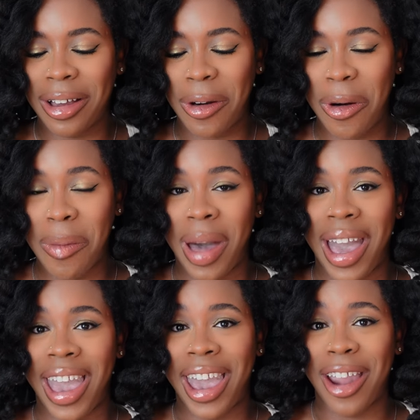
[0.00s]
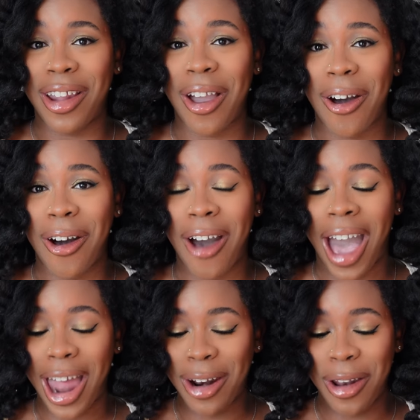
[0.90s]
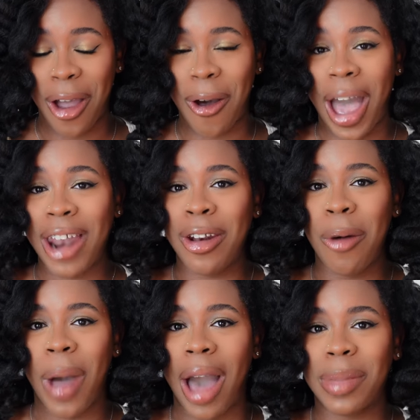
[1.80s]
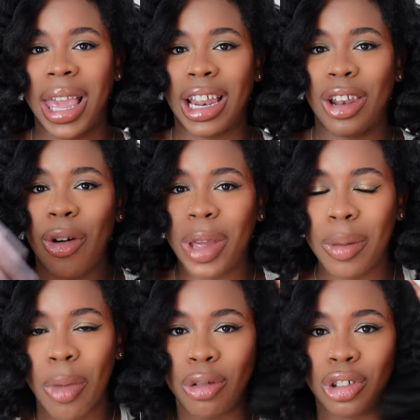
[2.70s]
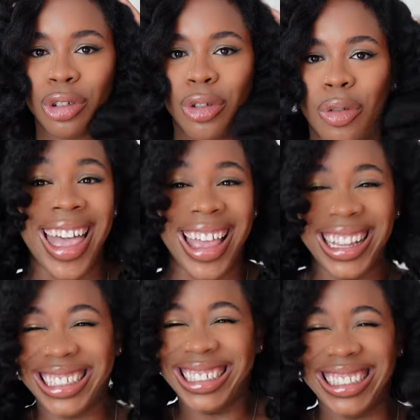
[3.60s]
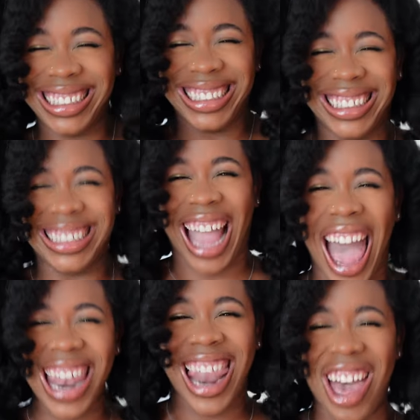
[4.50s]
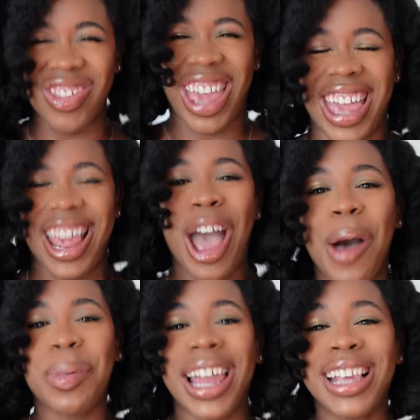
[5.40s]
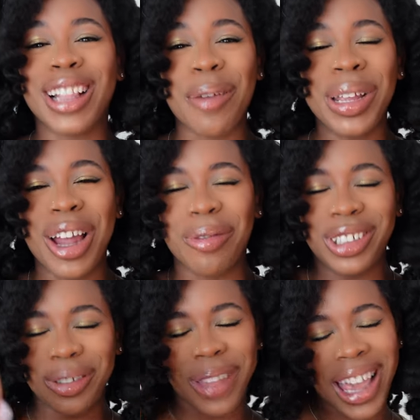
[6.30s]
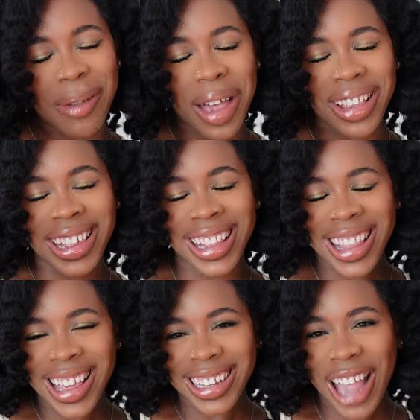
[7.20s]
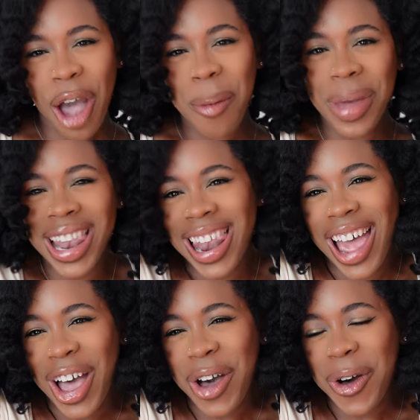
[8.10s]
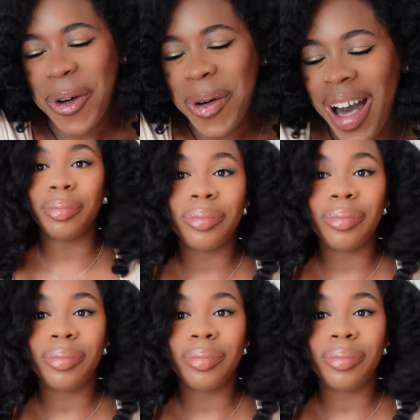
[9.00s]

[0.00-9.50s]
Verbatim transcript: on my hair, y'all. I don't know why I'm getting a little emotional. I love it. Please let me know what you think about this look down below.